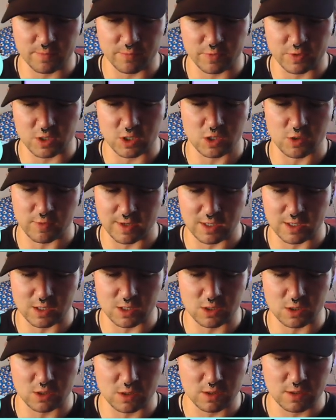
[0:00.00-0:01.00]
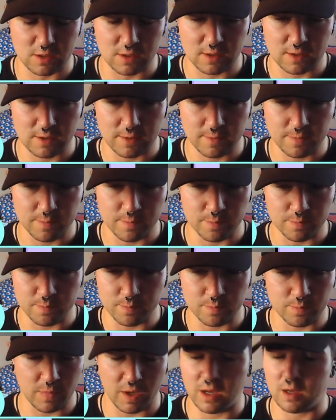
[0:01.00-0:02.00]
restricts
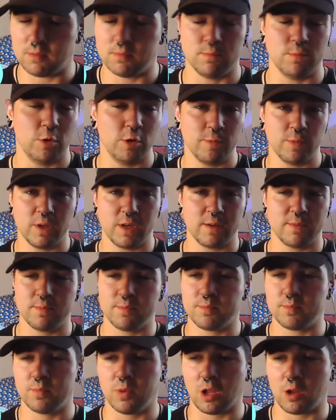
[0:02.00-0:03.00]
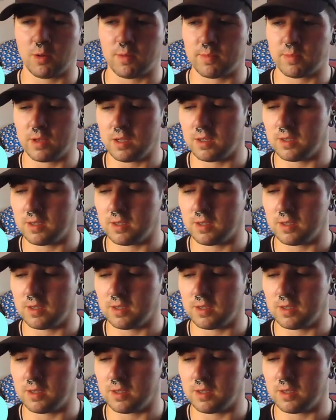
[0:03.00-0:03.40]
uh, movement and blah